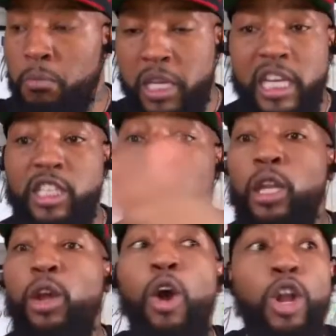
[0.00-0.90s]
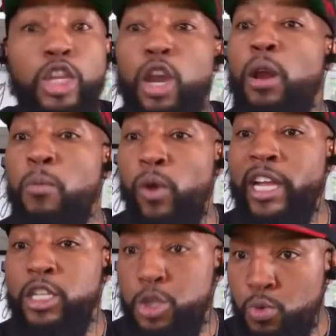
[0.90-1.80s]
because the long-term
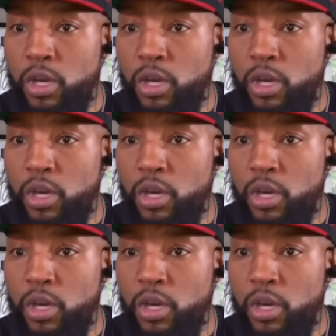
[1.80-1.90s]
wins you